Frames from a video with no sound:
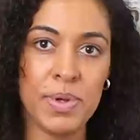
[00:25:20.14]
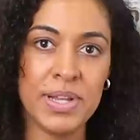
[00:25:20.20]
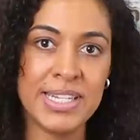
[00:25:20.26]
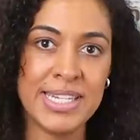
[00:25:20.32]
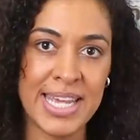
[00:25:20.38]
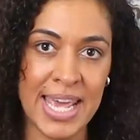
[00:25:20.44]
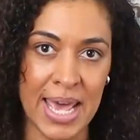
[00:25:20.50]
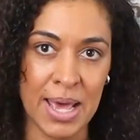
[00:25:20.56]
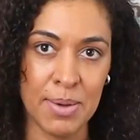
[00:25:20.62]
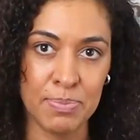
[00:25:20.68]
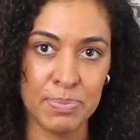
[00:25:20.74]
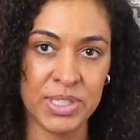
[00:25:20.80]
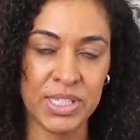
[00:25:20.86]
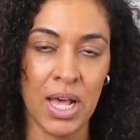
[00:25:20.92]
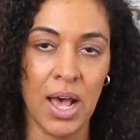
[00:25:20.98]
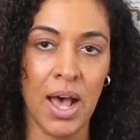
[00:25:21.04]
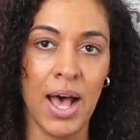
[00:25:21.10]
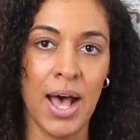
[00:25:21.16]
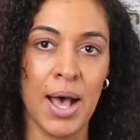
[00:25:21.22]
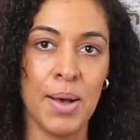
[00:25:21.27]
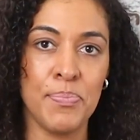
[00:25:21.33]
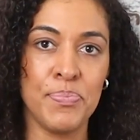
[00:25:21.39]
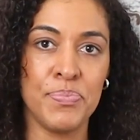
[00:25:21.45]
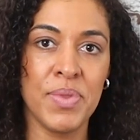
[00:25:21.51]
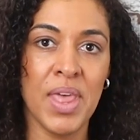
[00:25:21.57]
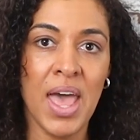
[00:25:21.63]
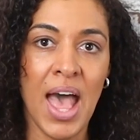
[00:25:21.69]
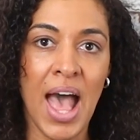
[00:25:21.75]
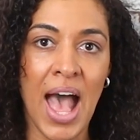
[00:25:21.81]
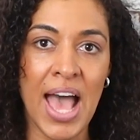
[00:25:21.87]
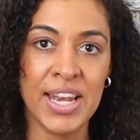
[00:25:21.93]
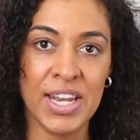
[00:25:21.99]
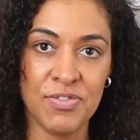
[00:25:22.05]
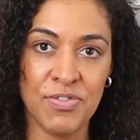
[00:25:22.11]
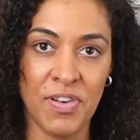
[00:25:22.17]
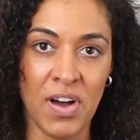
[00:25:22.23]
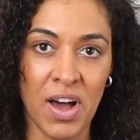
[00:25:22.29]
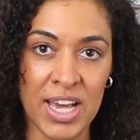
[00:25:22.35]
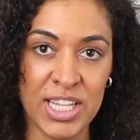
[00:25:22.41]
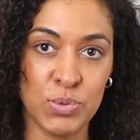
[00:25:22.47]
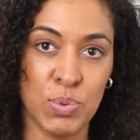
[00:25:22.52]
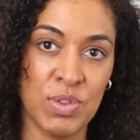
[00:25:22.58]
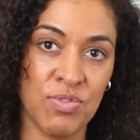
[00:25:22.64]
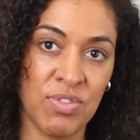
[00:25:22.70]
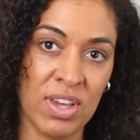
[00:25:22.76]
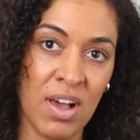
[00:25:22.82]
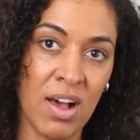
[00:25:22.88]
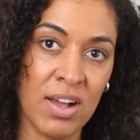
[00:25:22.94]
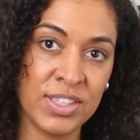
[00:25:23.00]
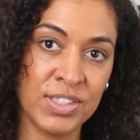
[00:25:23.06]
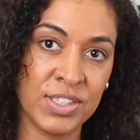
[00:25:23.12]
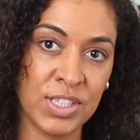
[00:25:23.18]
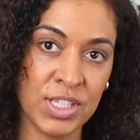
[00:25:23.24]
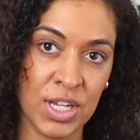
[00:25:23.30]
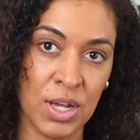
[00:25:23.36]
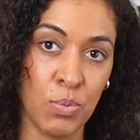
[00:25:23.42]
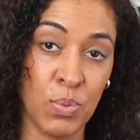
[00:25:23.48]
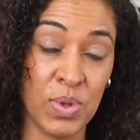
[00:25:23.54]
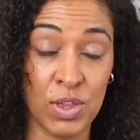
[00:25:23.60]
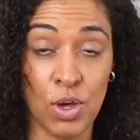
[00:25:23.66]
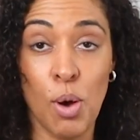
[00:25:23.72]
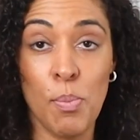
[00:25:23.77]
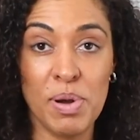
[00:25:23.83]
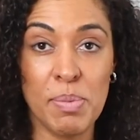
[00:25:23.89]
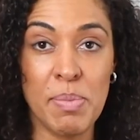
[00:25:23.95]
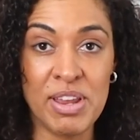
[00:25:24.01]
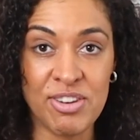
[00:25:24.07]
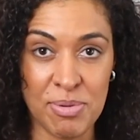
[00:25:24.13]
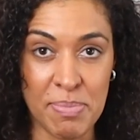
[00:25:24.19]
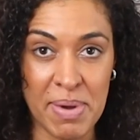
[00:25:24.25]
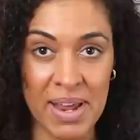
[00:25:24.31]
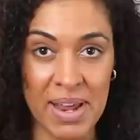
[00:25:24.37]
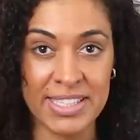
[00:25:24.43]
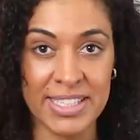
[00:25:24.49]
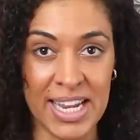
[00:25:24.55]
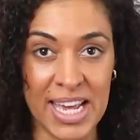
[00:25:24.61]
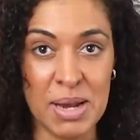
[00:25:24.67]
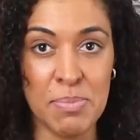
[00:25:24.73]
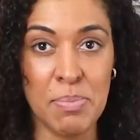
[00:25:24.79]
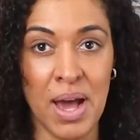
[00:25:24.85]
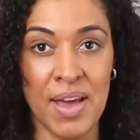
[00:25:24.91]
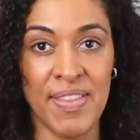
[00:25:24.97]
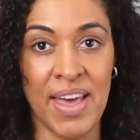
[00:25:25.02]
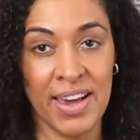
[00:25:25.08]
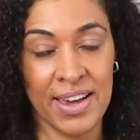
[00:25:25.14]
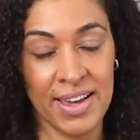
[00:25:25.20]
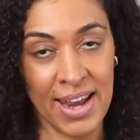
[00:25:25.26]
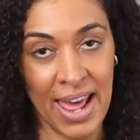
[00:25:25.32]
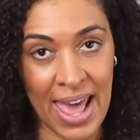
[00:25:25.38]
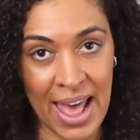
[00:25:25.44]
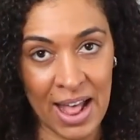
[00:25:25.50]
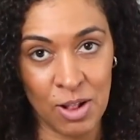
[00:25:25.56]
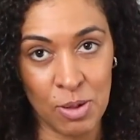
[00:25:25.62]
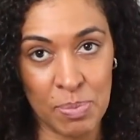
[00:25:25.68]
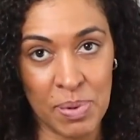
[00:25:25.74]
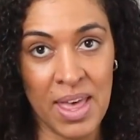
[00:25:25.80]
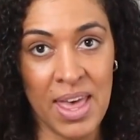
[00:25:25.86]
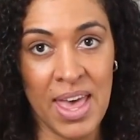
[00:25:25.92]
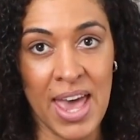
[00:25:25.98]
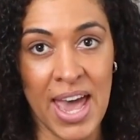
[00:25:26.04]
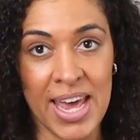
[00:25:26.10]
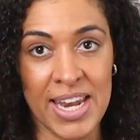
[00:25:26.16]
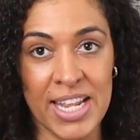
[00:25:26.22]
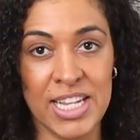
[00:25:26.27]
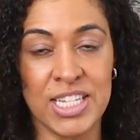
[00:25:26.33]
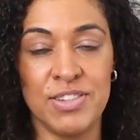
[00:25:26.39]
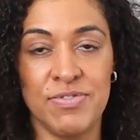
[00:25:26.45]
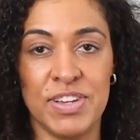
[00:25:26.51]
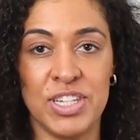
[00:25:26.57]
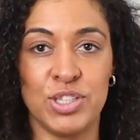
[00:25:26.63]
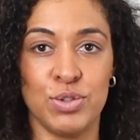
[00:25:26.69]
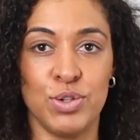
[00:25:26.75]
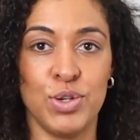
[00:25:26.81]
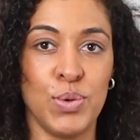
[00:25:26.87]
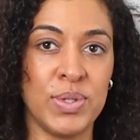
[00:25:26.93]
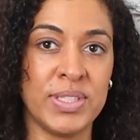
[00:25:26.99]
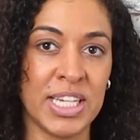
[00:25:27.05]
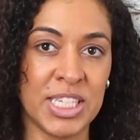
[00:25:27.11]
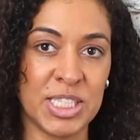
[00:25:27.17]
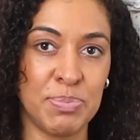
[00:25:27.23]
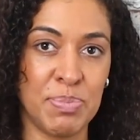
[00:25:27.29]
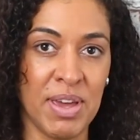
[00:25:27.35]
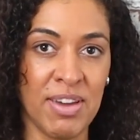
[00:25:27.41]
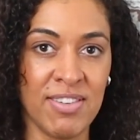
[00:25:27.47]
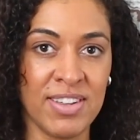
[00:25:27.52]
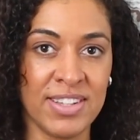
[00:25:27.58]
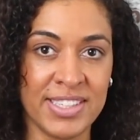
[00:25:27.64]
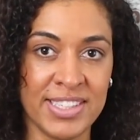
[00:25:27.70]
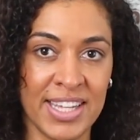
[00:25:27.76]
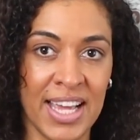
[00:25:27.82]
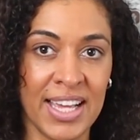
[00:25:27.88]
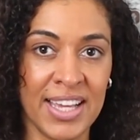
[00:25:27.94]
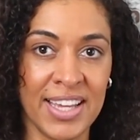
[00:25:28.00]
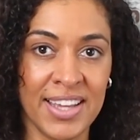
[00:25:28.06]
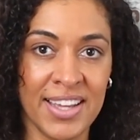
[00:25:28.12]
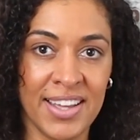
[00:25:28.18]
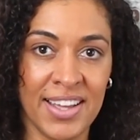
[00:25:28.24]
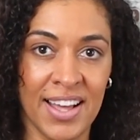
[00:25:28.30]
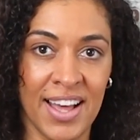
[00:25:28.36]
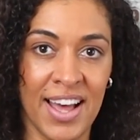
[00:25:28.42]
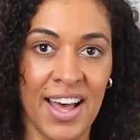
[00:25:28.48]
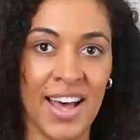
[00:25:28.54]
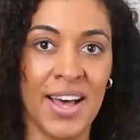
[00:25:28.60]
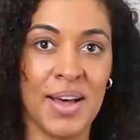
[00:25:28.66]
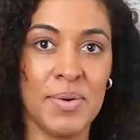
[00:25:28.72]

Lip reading: tips and advice with regards to with complementary medicine in mind that could help an individual who is experiencing uh,